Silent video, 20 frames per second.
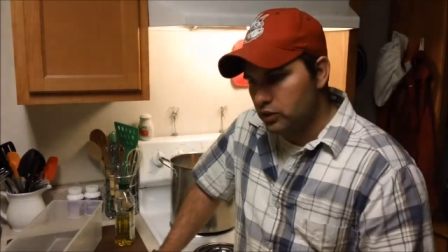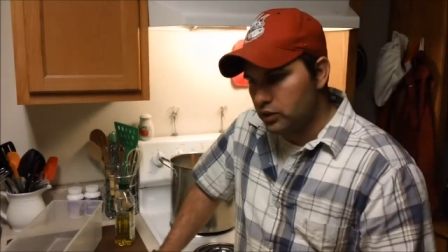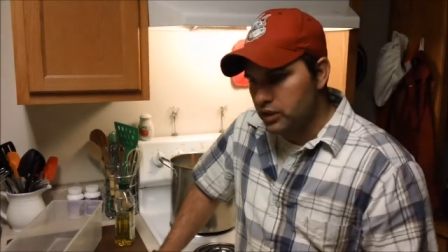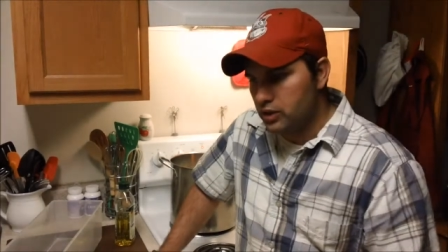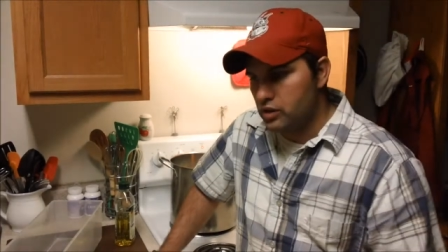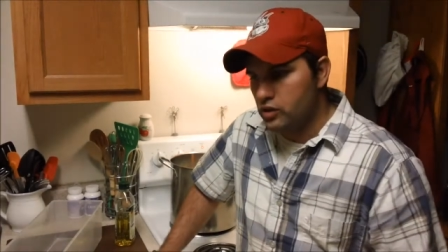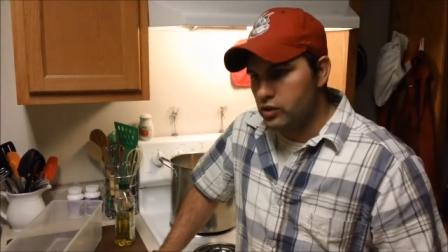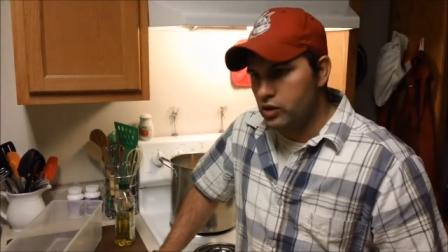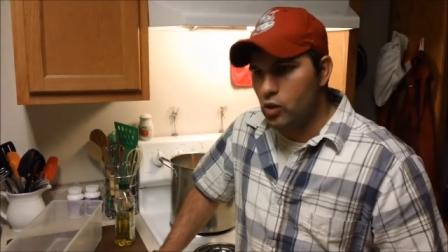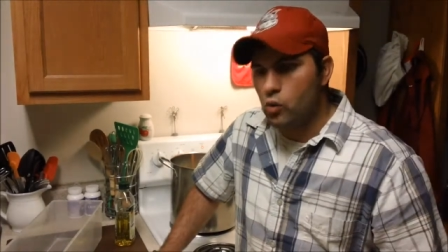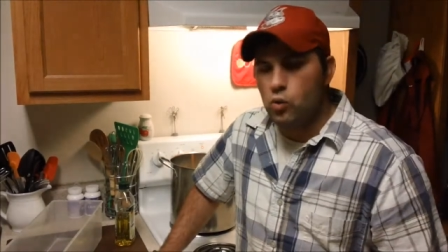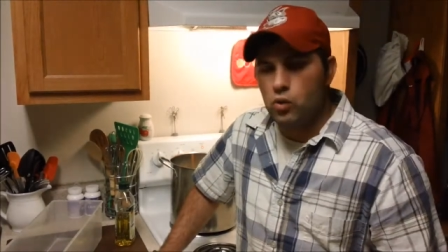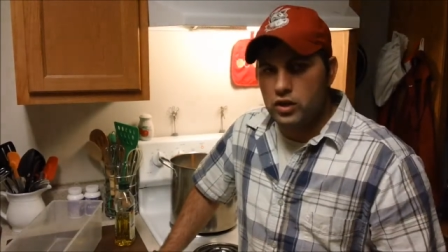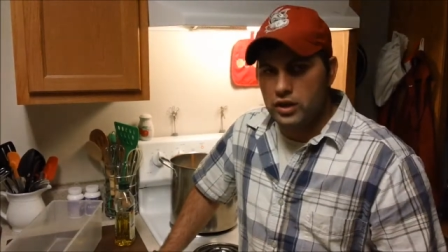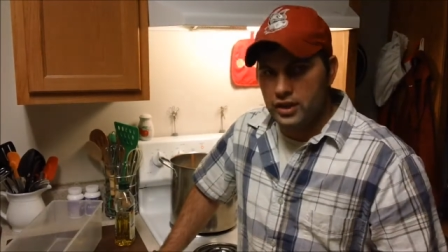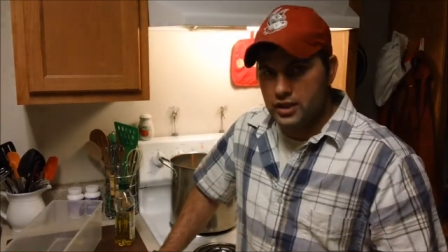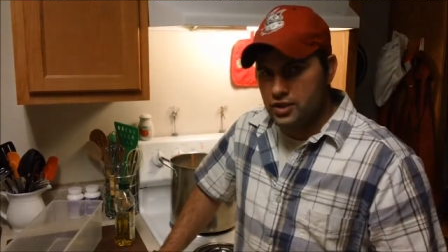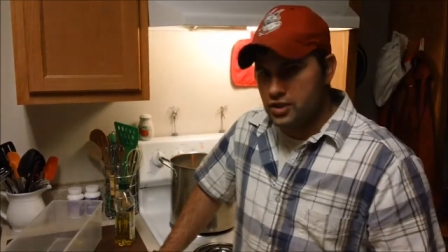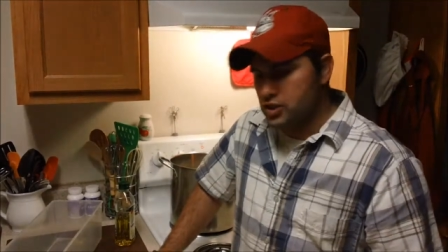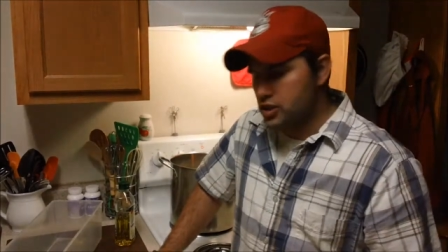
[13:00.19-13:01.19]
you know, the
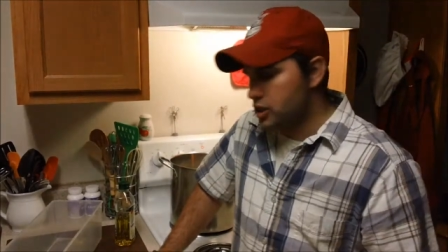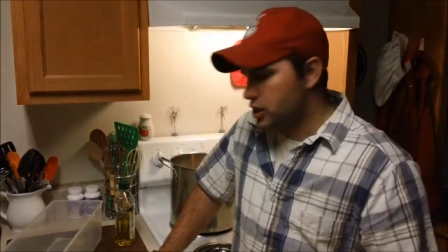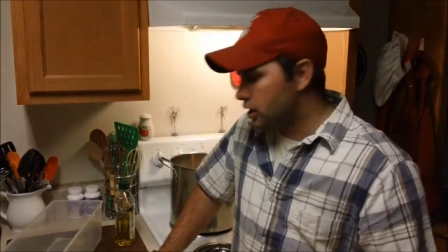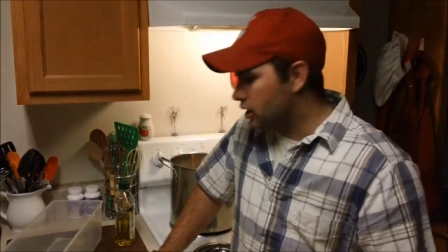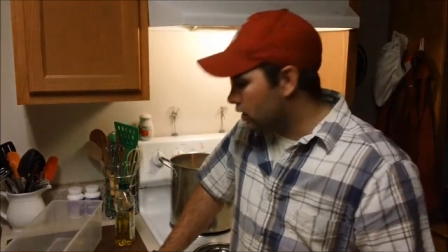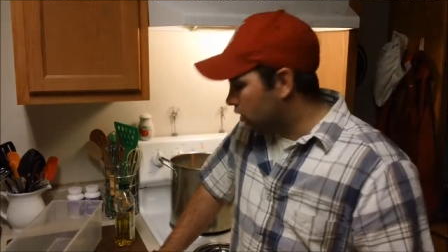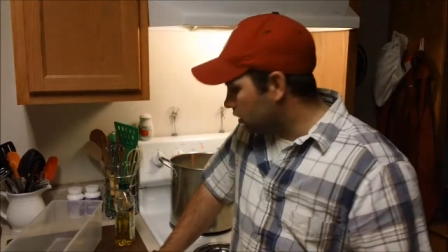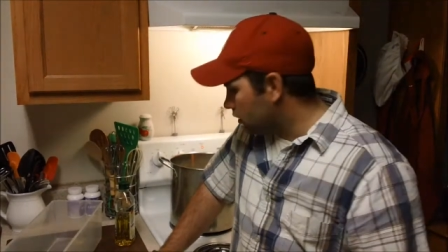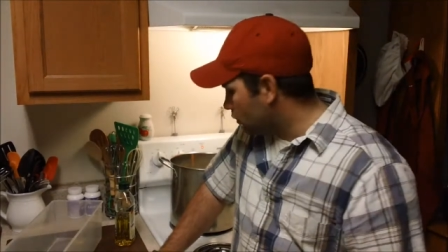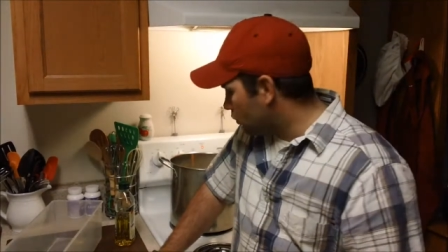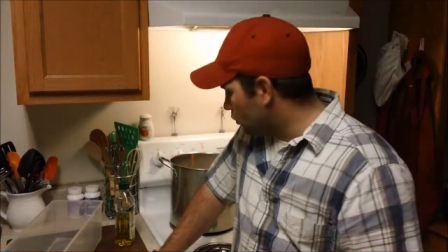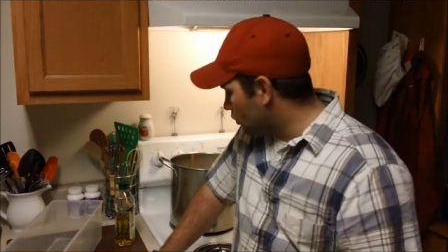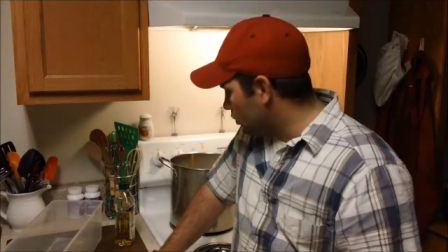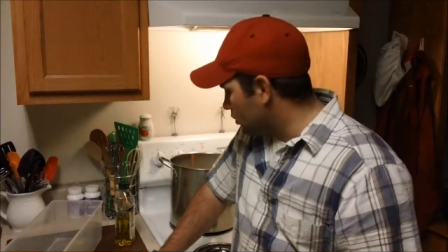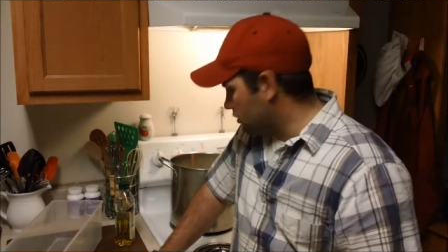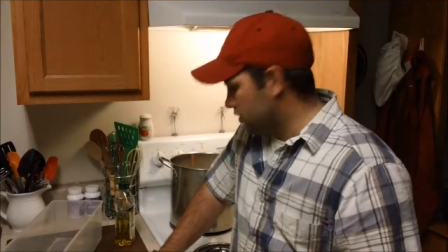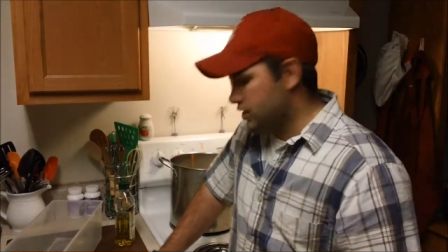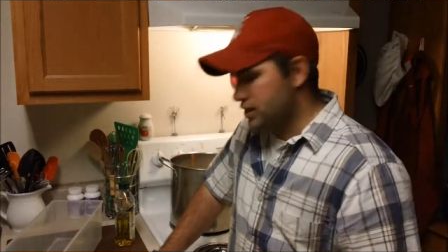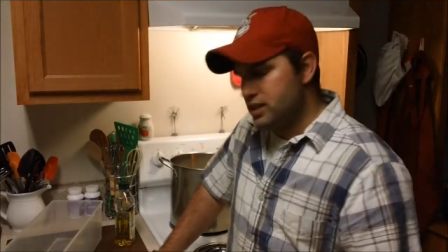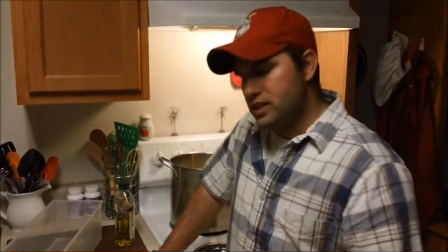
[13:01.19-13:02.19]
ordnance gel or
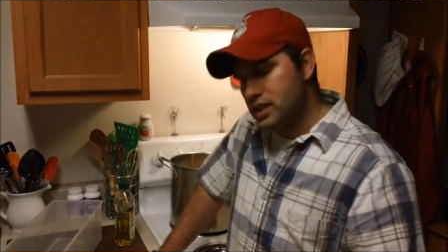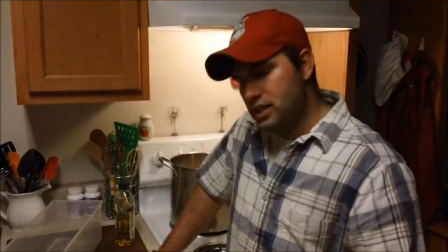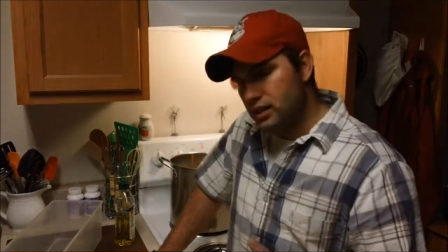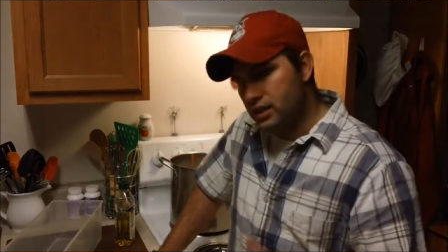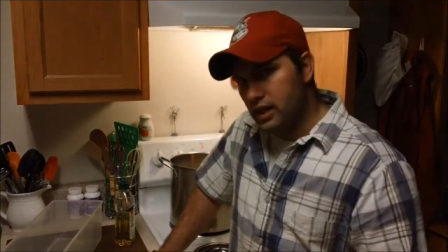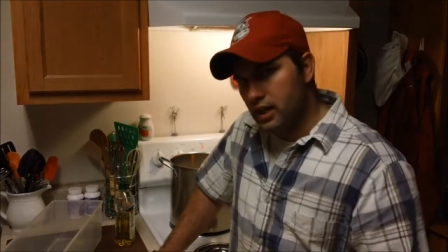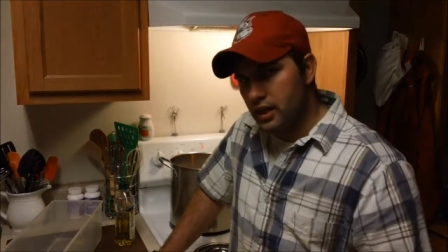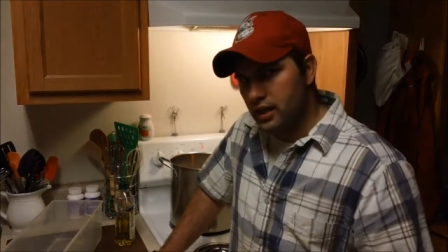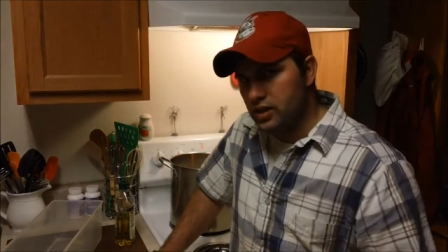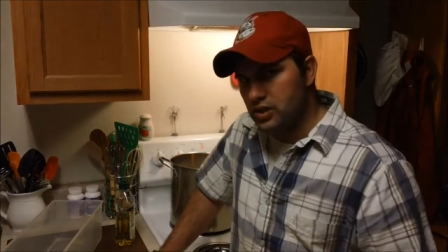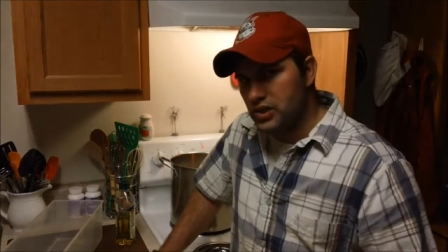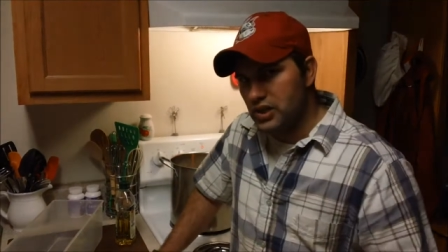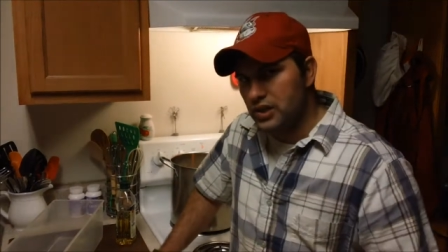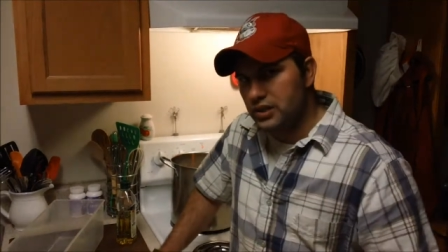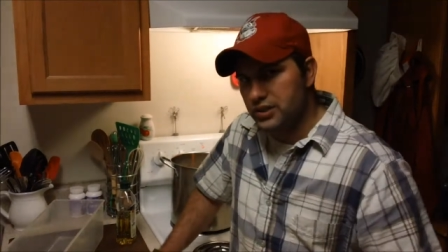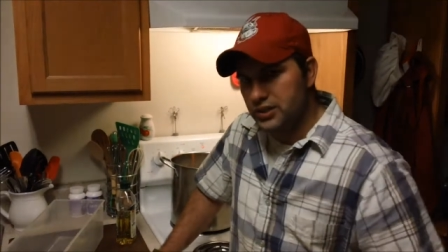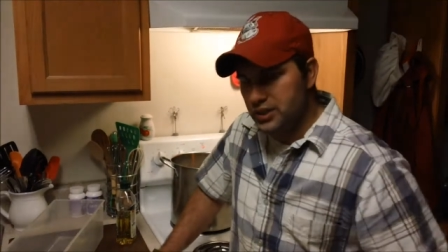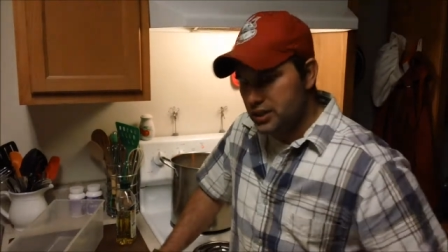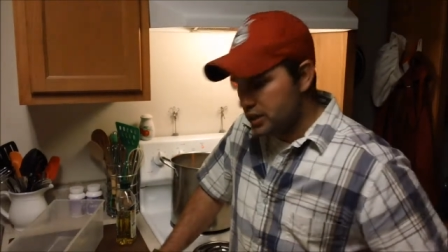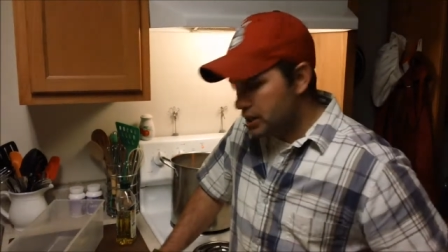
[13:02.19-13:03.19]
the synthetic
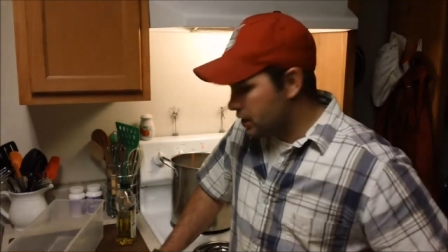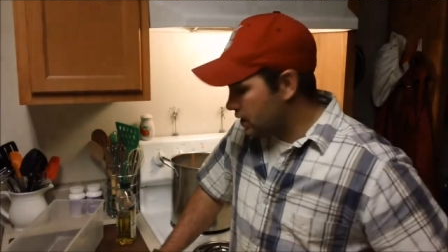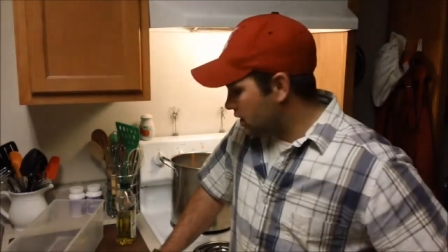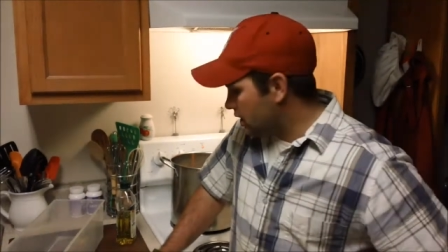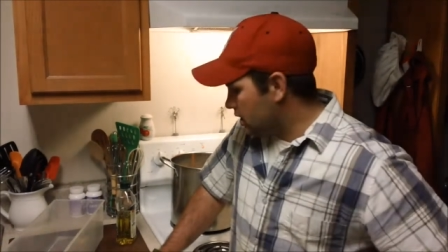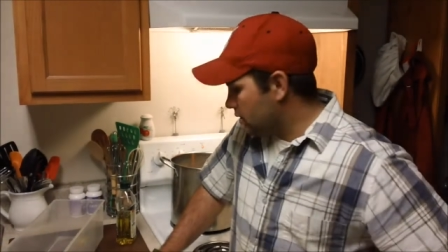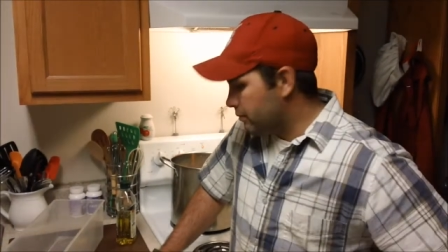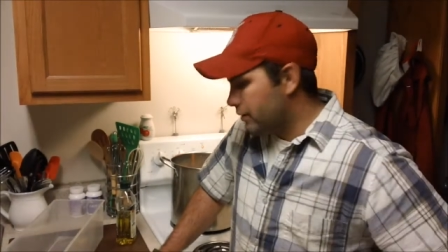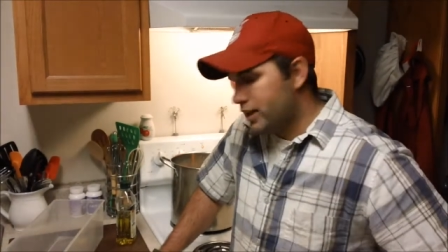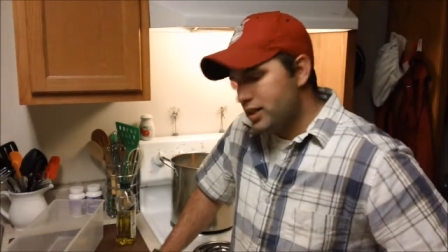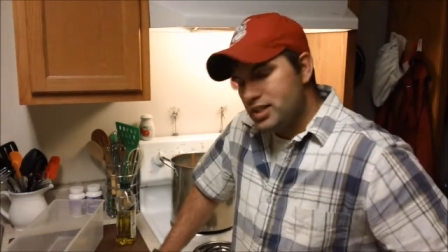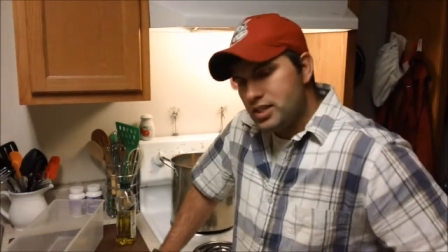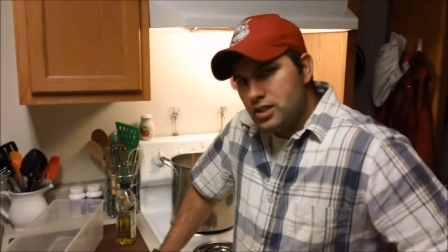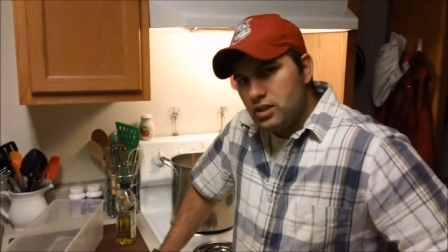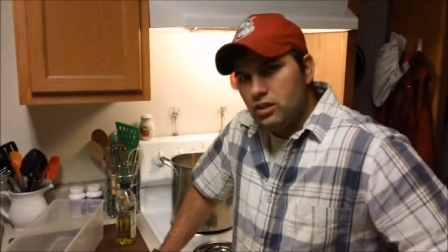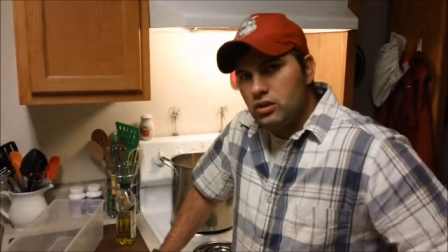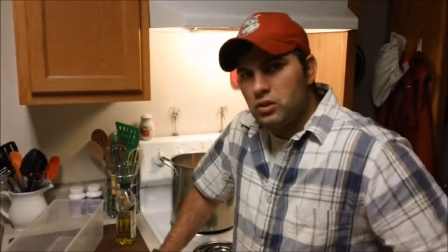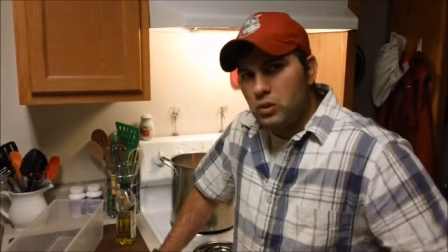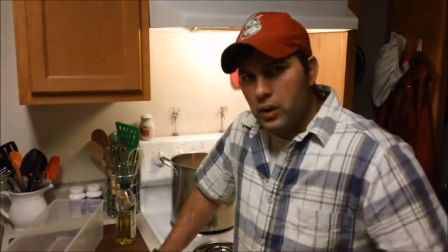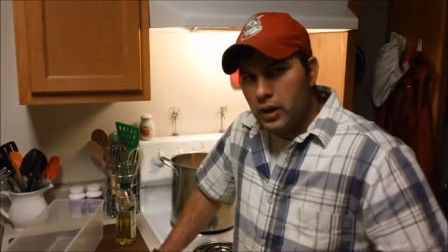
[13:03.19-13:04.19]
gels. But it's
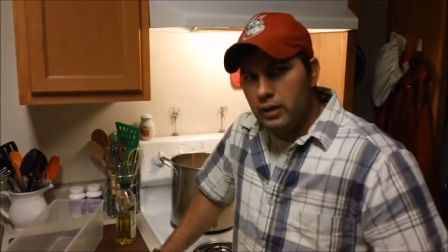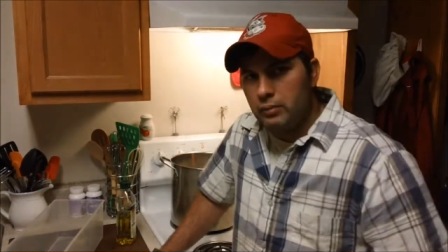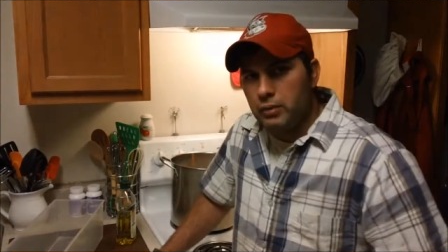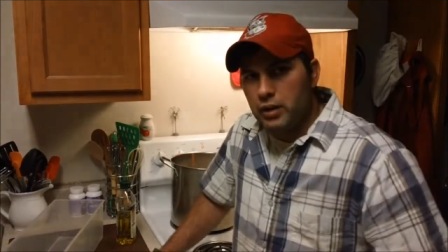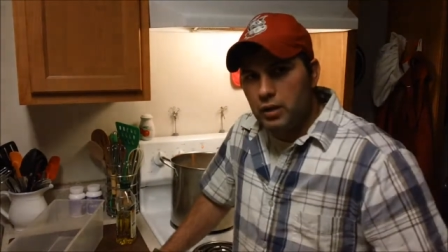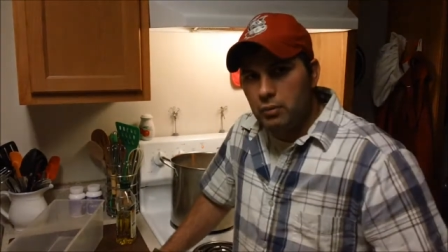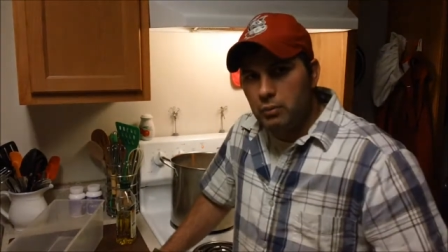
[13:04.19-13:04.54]
still quite a bit of